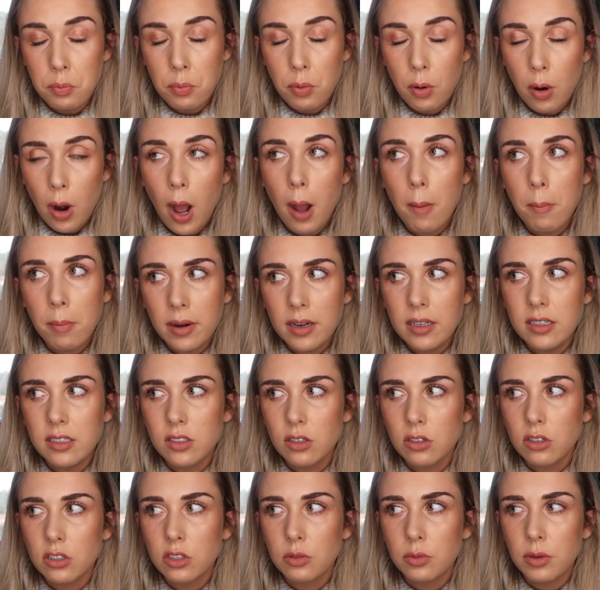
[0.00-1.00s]
properly
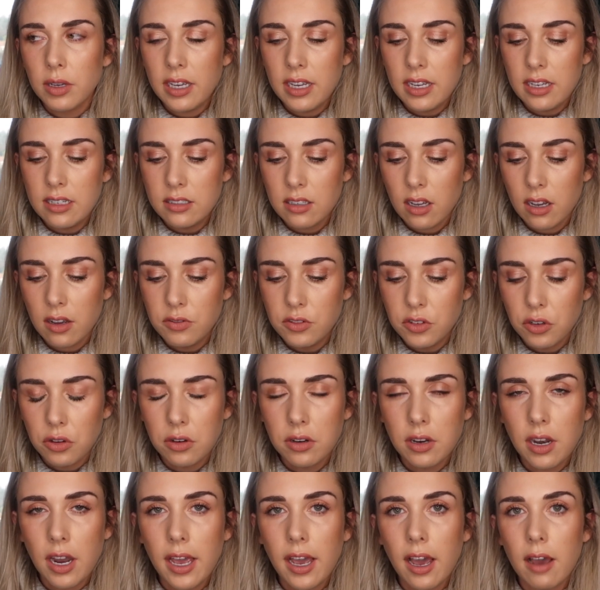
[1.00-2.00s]
stuck to it, is I've
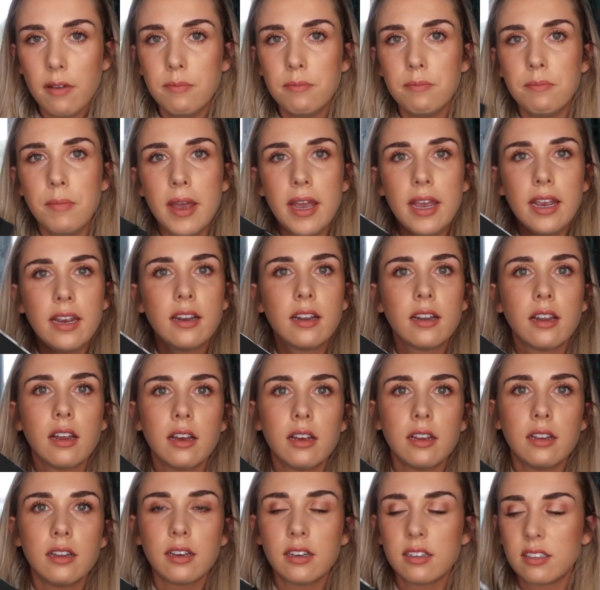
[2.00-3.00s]
made
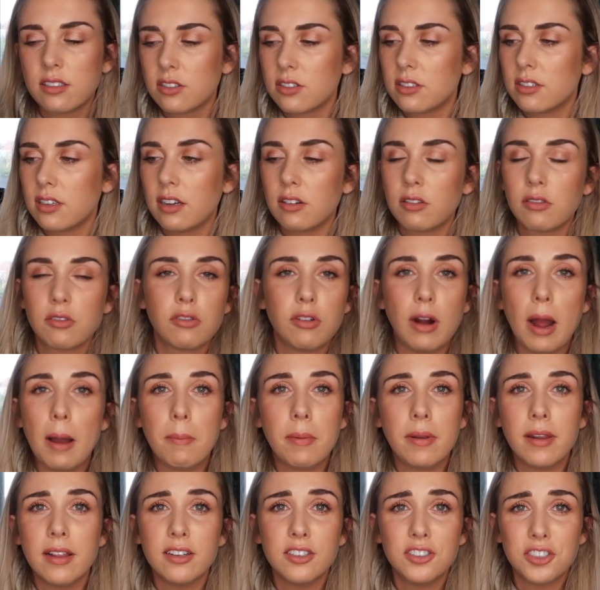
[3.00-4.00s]
like, it's just a
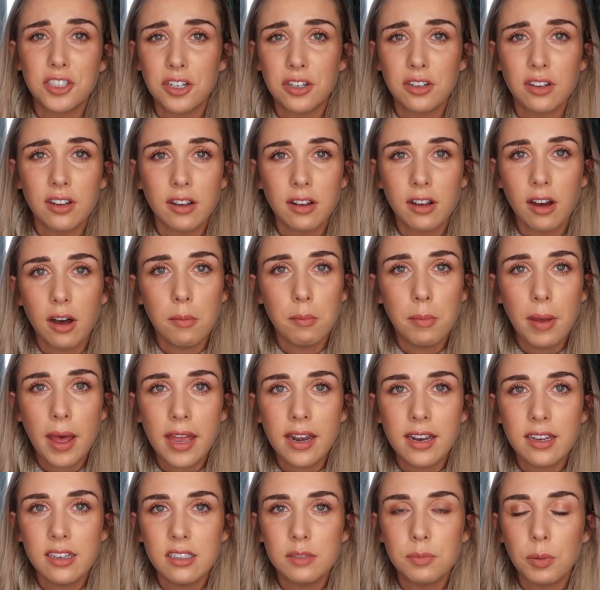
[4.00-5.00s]
crappy little journal I got in
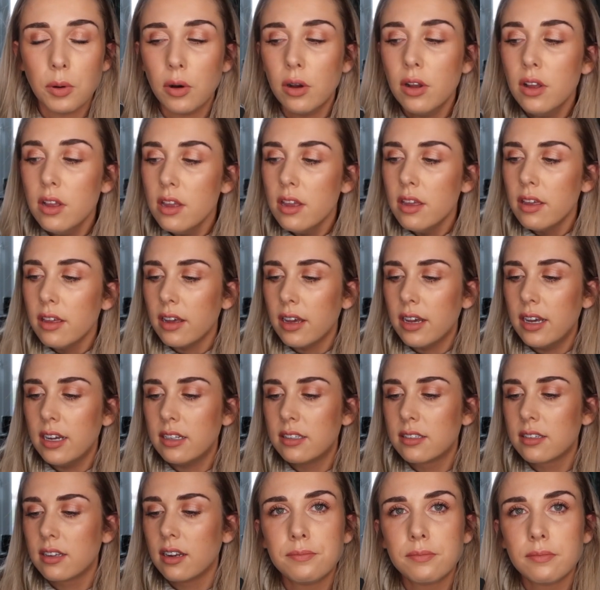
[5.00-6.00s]
pennies, but
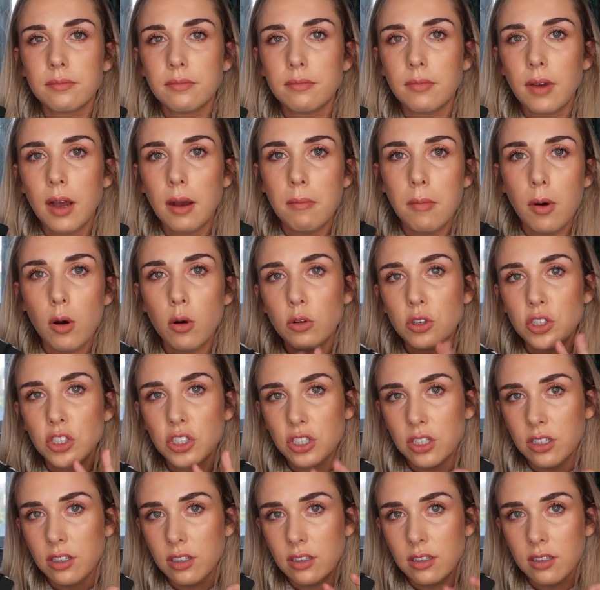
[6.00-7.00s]
it's like
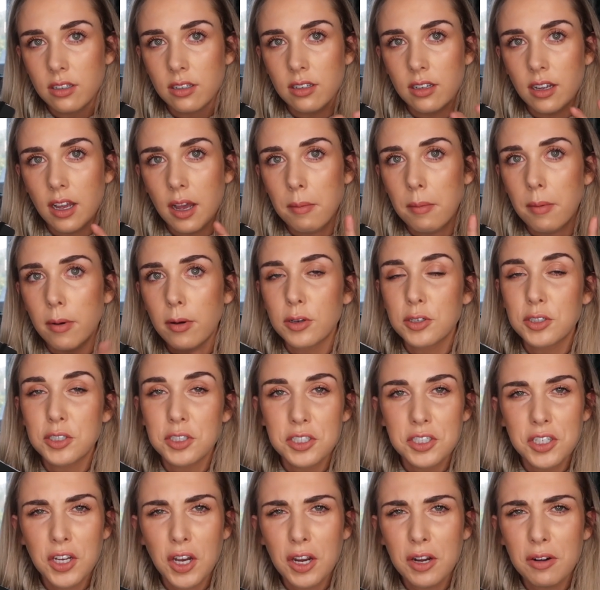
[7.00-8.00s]
emotion
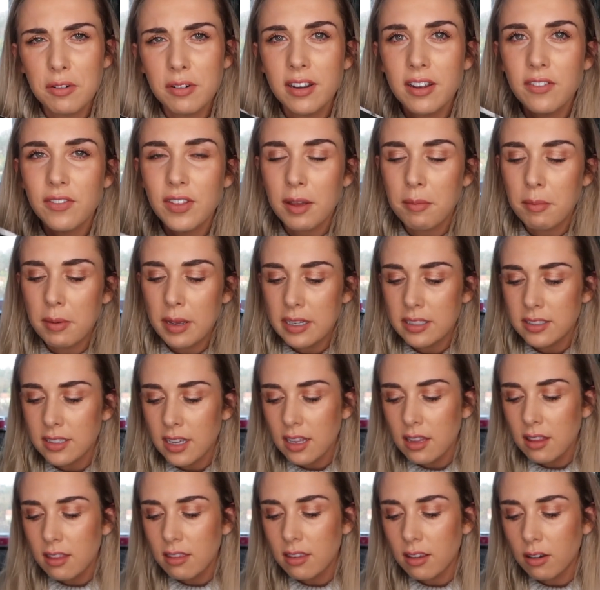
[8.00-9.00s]
diary, if that makes
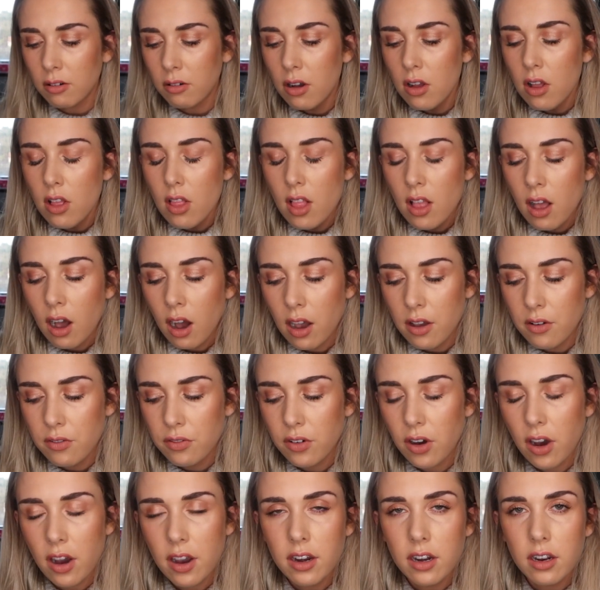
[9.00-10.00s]
sense. So
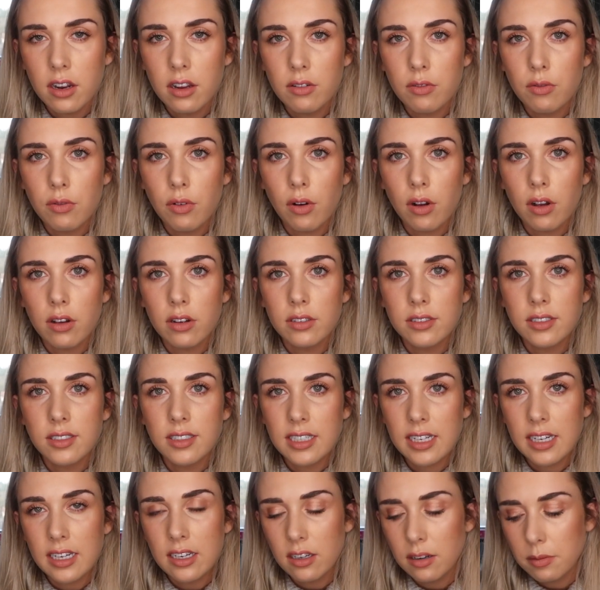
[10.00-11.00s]
I've kind of
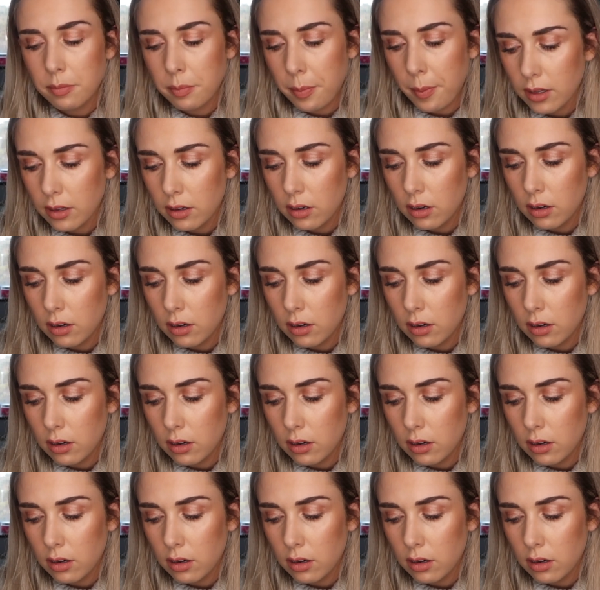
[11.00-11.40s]
seen